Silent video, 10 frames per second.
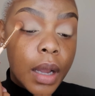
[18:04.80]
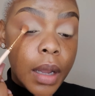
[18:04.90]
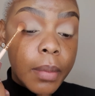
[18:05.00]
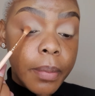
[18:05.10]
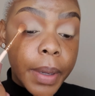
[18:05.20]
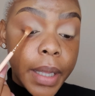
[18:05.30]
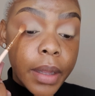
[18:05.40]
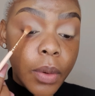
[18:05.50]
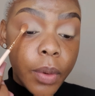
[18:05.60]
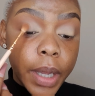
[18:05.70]
By
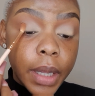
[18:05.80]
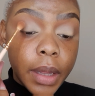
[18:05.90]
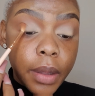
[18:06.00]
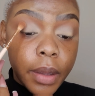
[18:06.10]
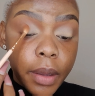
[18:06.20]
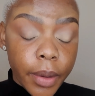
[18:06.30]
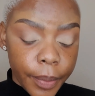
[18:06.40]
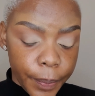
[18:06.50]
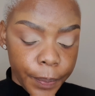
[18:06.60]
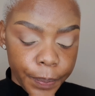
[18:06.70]
the way,
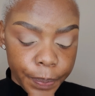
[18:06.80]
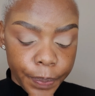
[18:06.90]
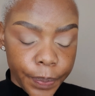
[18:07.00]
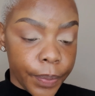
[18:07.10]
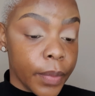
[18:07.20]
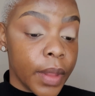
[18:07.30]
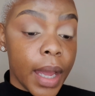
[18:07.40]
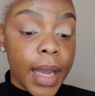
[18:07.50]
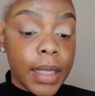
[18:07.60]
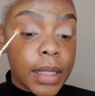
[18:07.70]
the
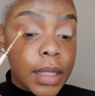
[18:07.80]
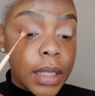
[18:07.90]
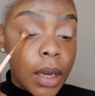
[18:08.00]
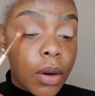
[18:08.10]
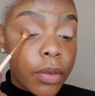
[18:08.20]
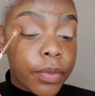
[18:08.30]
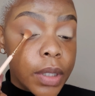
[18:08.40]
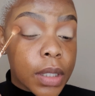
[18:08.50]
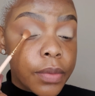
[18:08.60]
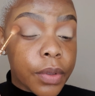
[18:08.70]
idea of
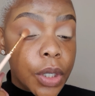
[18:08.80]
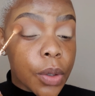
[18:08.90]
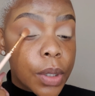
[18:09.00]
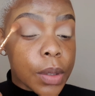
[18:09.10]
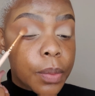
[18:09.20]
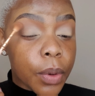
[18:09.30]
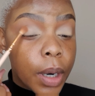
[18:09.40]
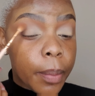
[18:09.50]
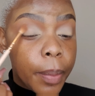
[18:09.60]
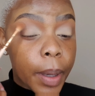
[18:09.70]
this video was brought
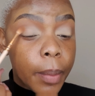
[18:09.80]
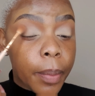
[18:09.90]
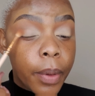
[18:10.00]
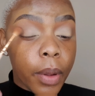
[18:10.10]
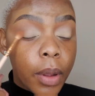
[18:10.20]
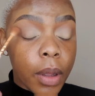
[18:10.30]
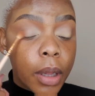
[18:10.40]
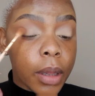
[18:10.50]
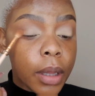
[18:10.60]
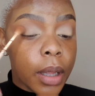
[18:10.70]
up by
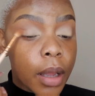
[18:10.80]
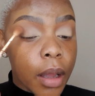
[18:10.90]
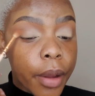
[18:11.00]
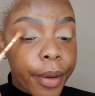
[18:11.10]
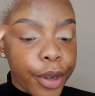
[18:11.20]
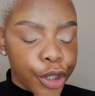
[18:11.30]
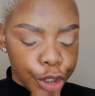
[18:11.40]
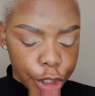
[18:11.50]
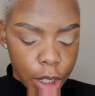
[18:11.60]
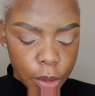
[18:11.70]
Pearl.
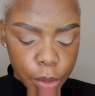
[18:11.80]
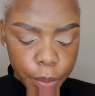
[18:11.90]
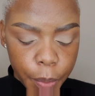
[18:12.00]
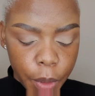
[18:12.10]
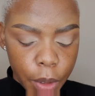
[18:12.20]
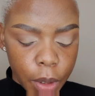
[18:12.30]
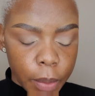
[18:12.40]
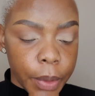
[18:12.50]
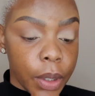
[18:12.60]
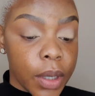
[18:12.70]
Shout out to Pearl,
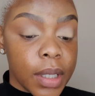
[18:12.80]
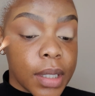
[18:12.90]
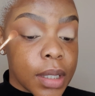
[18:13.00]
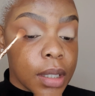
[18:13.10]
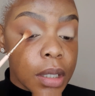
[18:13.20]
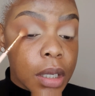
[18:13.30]
because